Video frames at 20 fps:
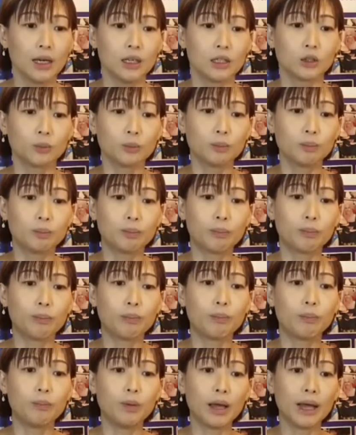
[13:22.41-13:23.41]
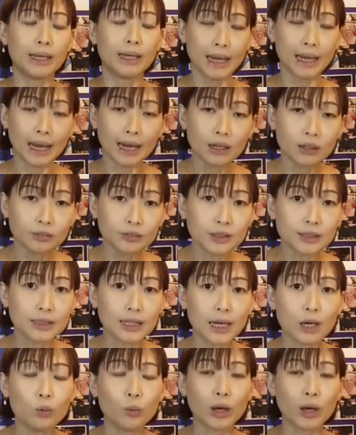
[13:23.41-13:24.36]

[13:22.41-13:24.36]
So at the end of the day,